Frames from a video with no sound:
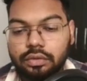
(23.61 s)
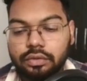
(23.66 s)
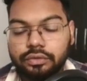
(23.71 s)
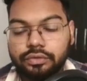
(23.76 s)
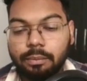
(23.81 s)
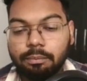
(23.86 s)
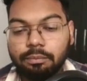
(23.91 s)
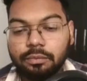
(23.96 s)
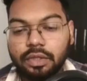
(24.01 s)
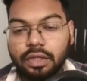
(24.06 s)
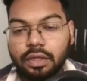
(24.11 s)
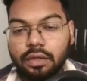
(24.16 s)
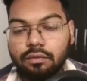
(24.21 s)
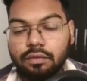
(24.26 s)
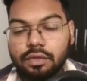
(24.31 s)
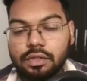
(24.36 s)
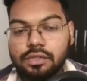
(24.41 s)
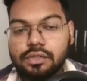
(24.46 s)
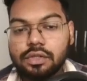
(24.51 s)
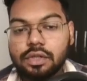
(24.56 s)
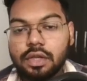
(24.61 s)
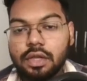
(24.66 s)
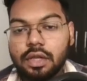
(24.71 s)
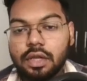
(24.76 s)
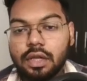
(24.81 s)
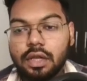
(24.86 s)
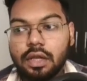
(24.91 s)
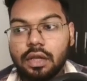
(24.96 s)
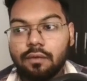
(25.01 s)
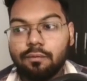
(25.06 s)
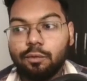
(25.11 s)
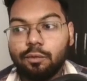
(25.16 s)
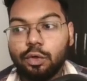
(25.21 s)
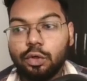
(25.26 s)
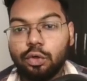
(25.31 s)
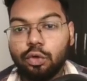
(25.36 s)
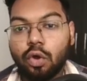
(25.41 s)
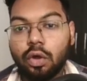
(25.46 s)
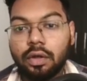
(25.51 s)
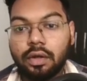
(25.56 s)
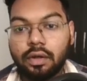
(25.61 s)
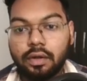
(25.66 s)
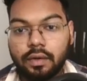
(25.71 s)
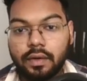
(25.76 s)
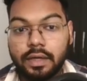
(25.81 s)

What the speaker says: something which would not